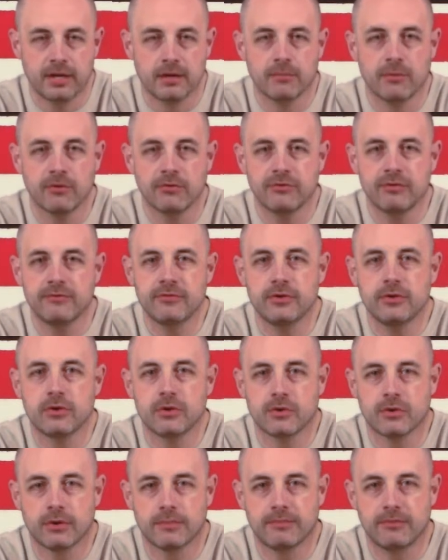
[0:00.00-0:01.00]
Now most of you
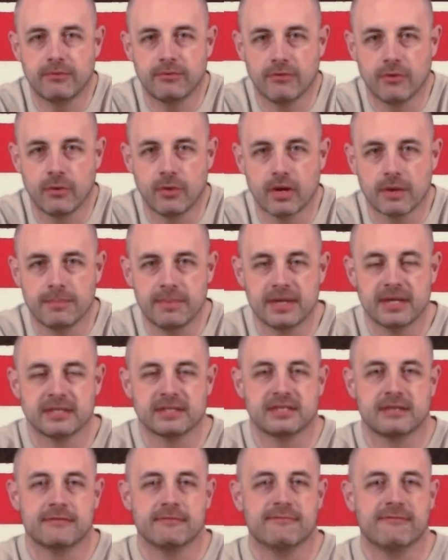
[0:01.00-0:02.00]
know Cryptozoic
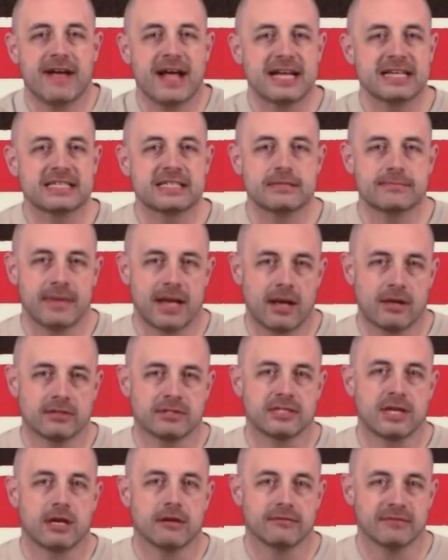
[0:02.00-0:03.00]
because of the vast
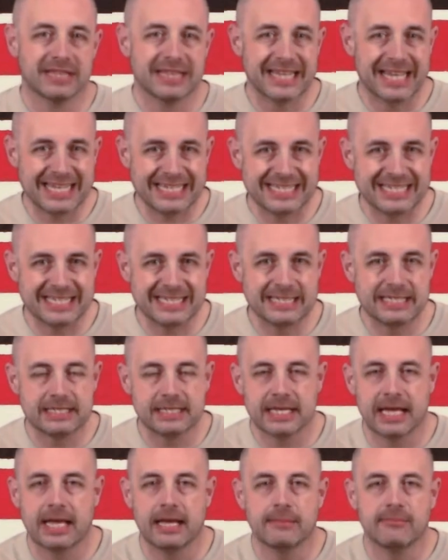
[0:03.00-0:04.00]
amounts of
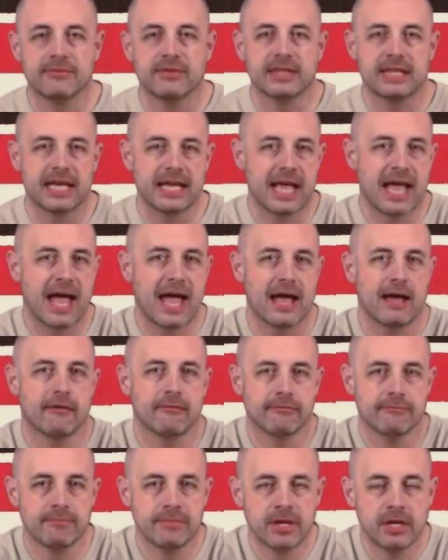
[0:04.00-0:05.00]
licensed games that they
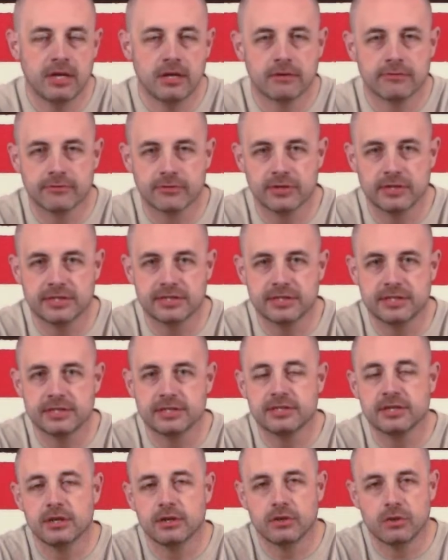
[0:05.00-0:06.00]
have. For
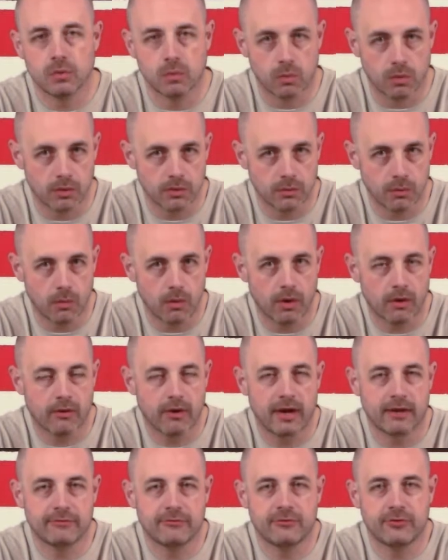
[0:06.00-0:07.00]
instance, the World of
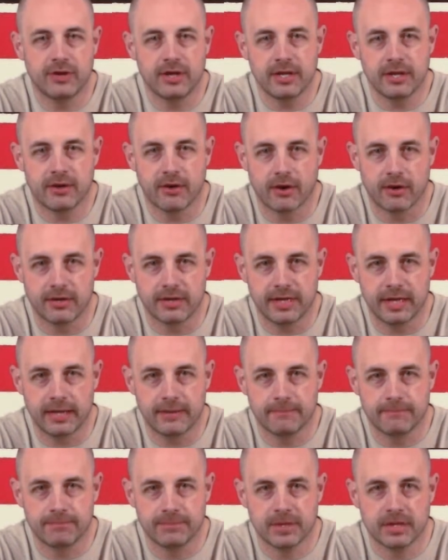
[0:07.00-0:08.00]
Warcraft trading card
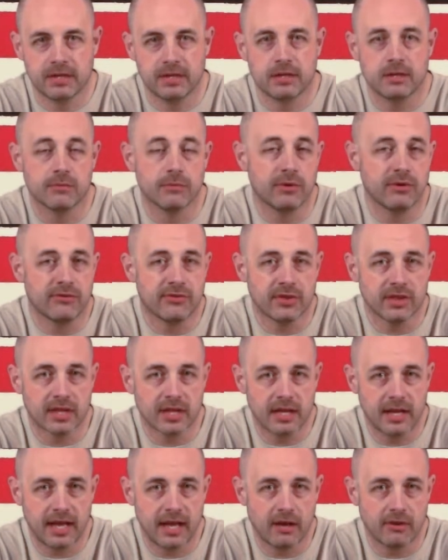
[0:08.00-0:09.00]
game, the
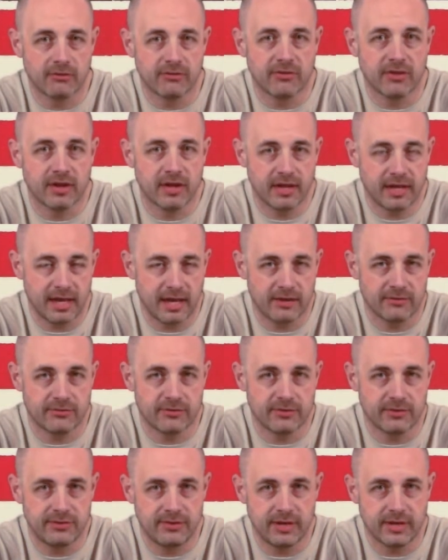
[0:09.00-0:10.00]
recently announced
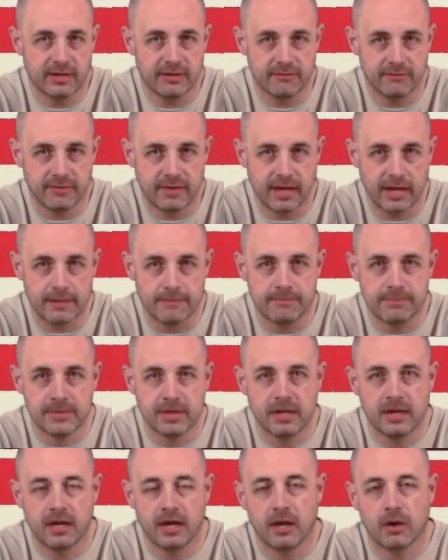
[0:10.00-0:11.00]
Castle Detective game,
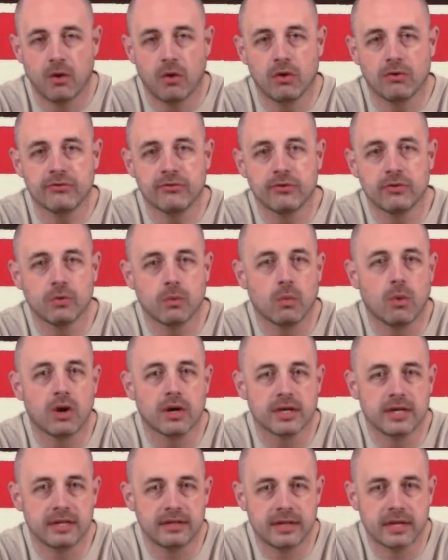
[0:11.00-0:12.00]
and also the
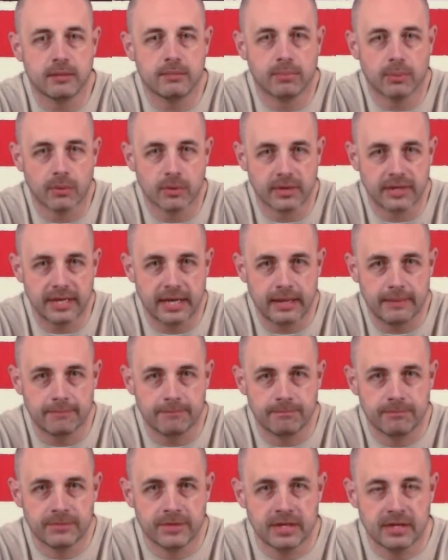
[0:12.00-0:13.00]
Walking Dead board
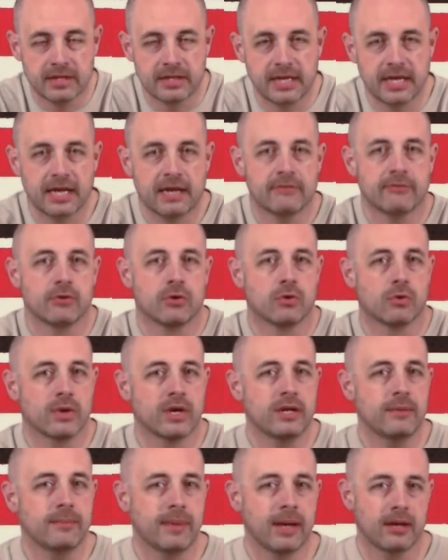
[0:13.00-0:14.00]
game. They have a
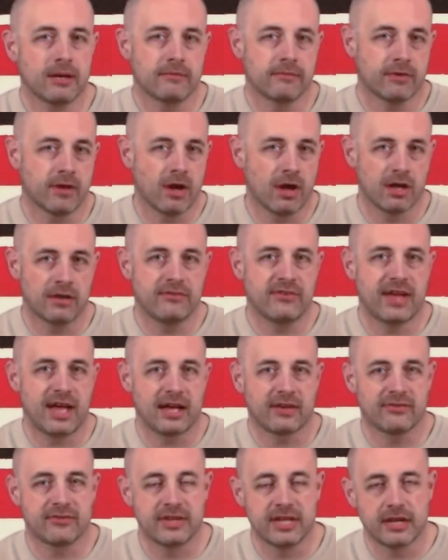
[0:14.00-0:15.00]
great amount of
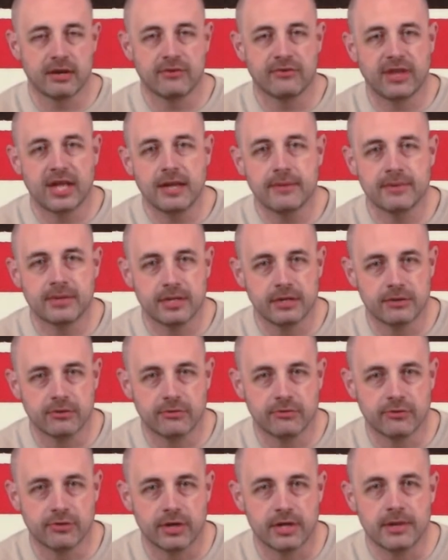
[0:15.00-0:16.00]
contacts in the entertainment
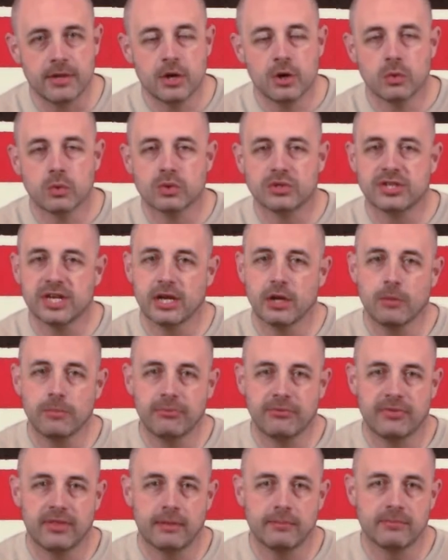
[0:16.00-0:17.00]
industry, which
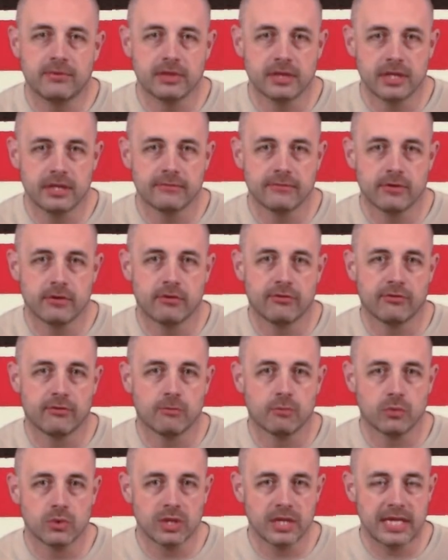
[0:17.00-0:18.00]
helps them deliver
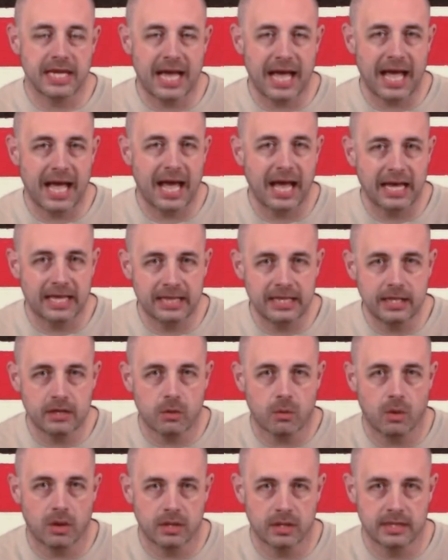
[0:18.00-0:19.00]
some really highly
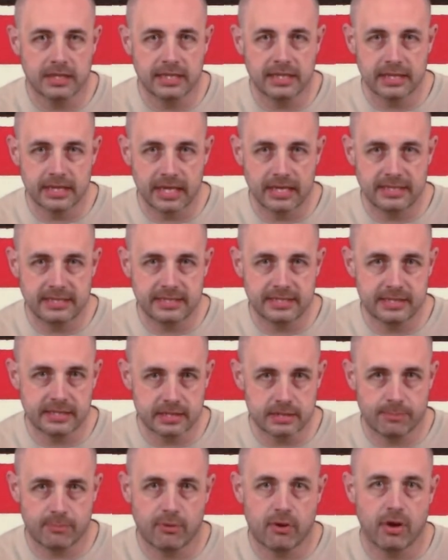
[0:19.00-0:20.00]
quality
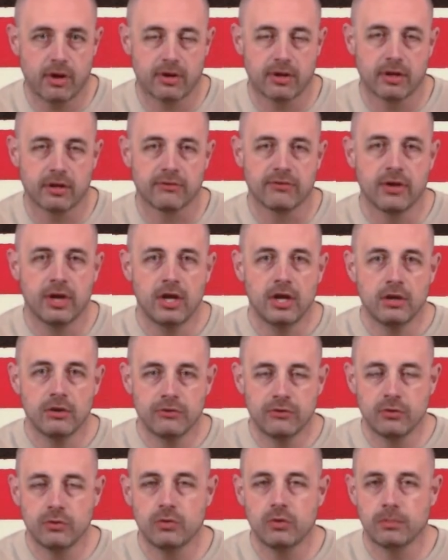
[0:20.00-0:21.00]
licensed products
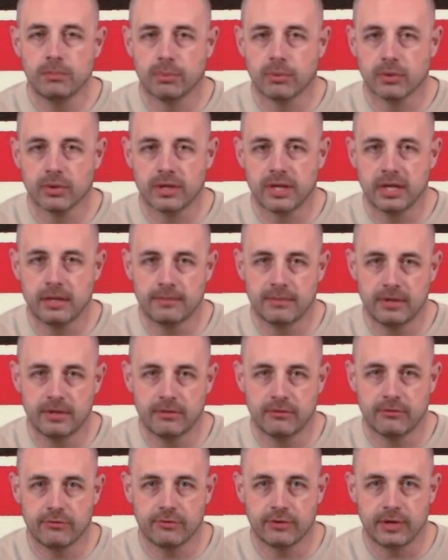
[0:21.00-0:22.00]
to the board game
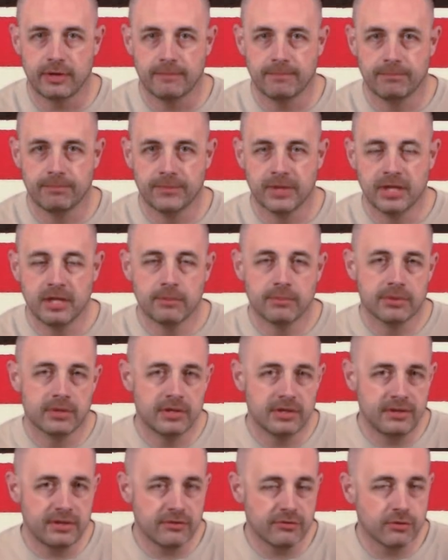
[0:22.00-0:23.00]
industry.
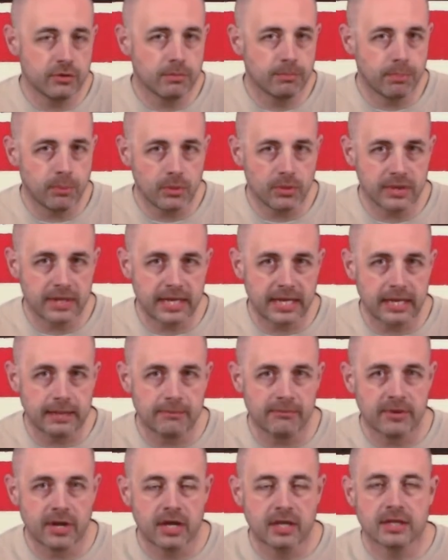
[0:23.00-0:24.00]
But in addition to board
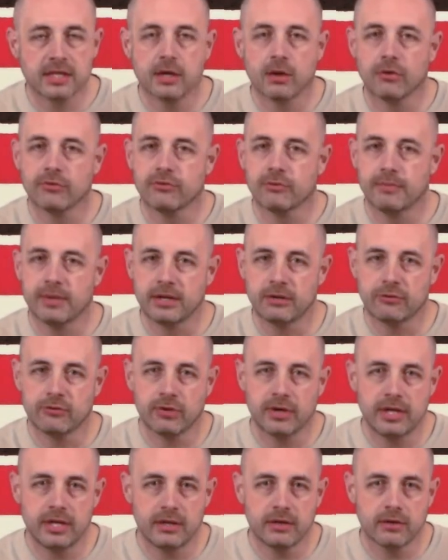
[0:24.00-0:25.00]
games, they also make
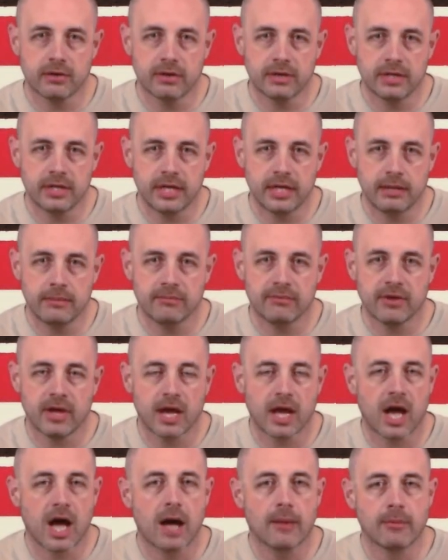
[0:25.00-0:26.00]
trading card games
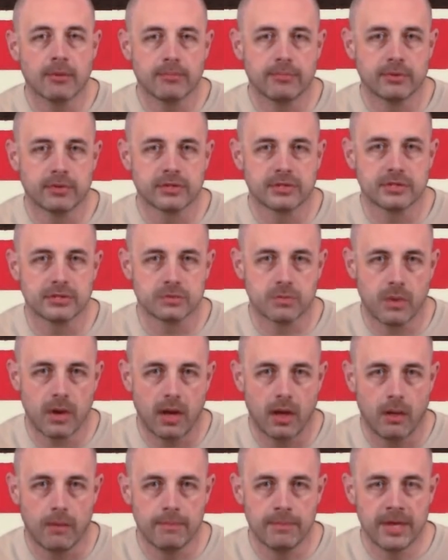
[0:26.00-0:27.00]
and comic books as
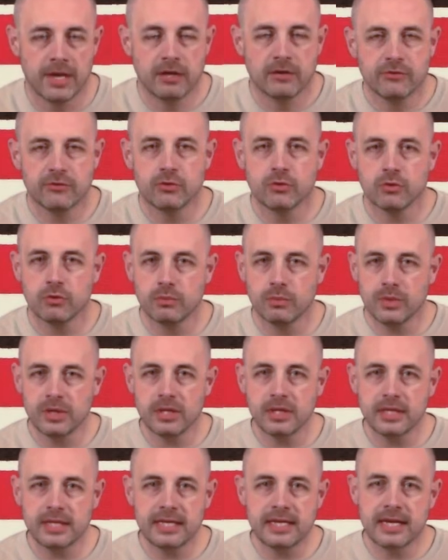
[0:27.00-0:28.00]
well. So they're
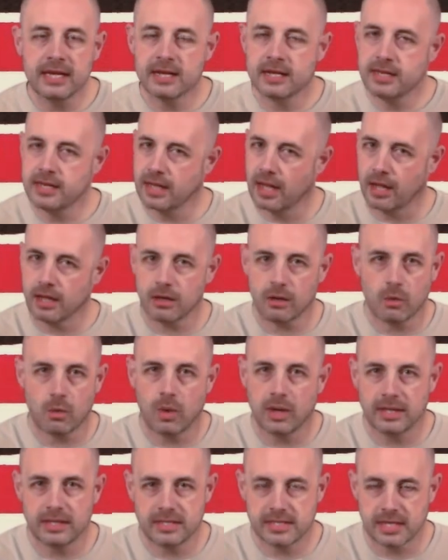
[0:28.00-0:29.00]
really not
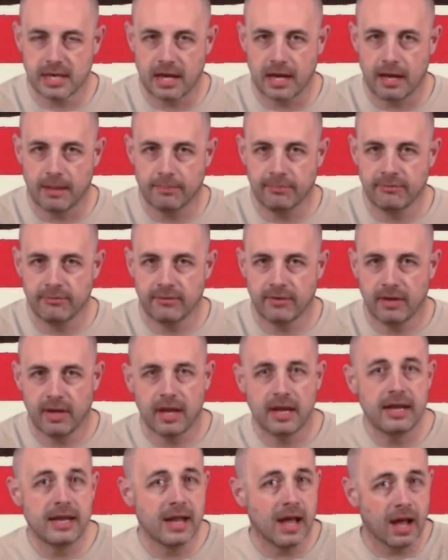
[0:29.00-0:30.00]
quite tops
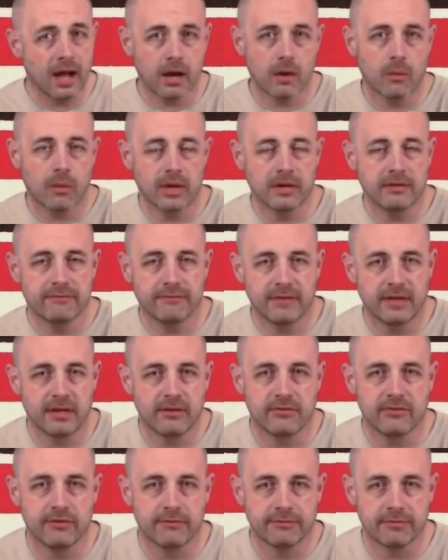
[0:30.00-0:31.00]
and not quite
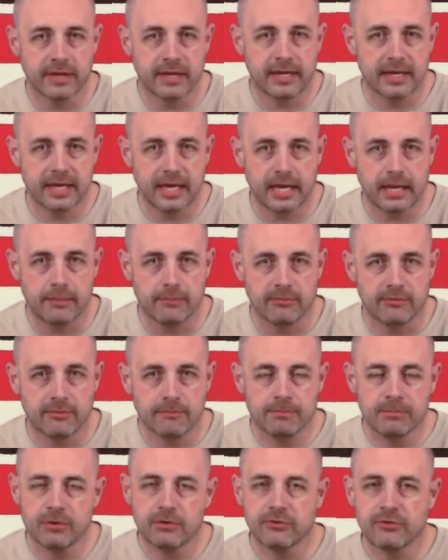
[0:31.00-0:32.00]
Fantasy Flight
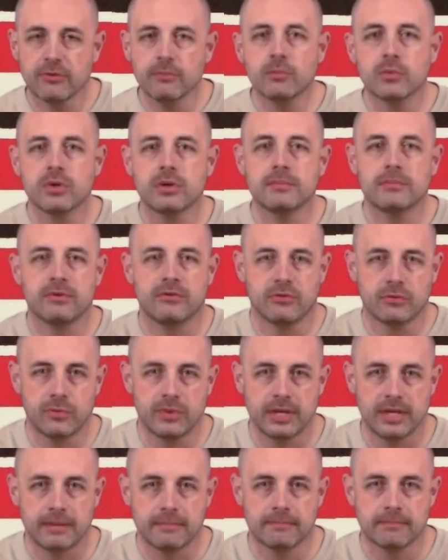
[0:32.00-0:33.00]
games. They're somewhere in
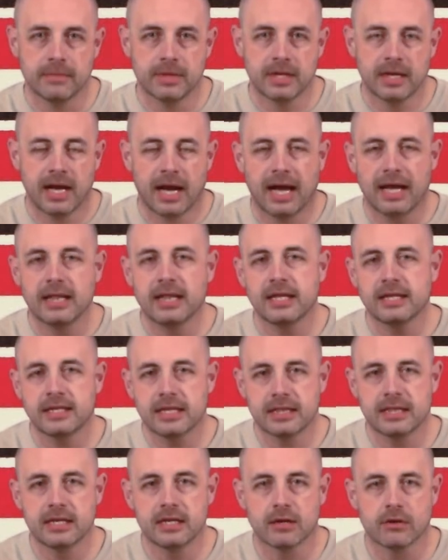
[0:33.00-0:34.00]
between. I like
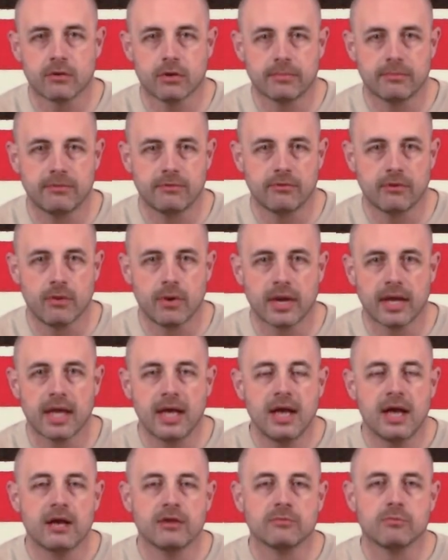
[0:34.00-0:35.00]
to think of
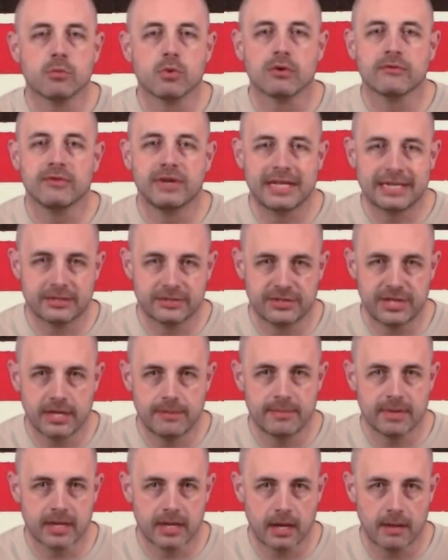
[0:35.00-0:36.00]
Cryptozoic as more of an
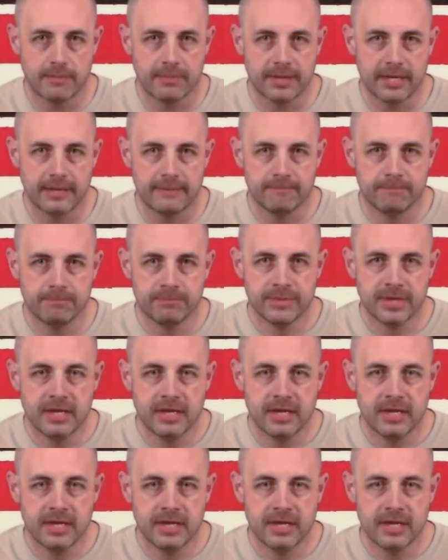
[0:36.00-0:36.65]
entertainment company.